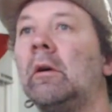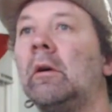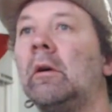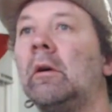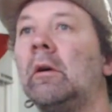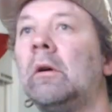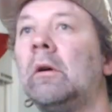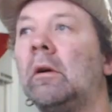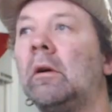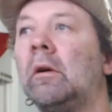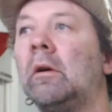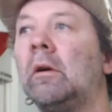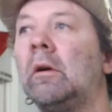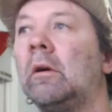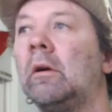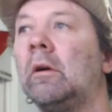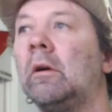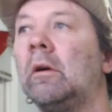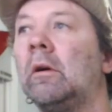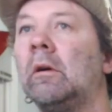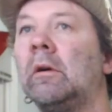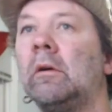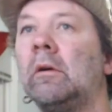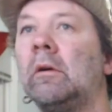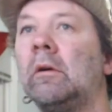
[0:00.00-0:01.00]
and there are
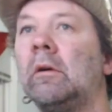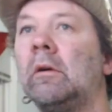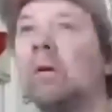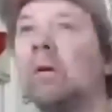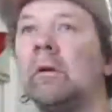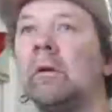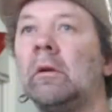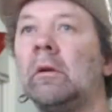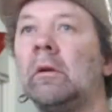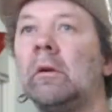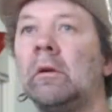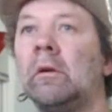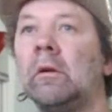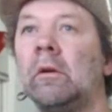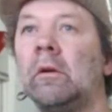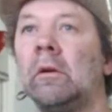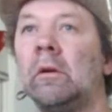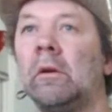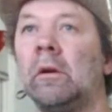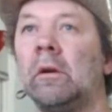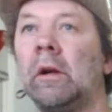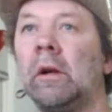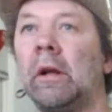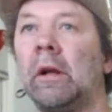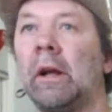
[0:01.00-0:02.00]
0 viewers.
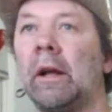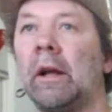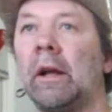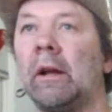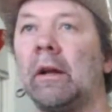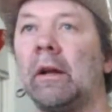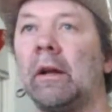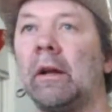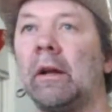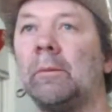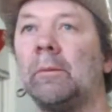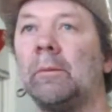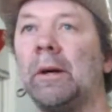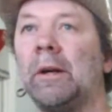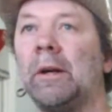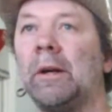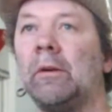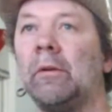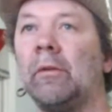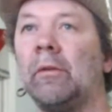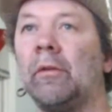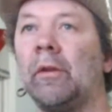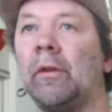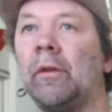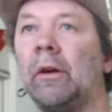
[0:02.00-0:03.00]
I gotta kill my own
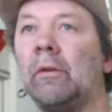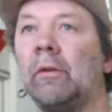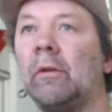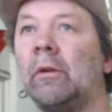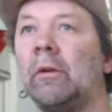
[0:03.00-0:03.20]
sound.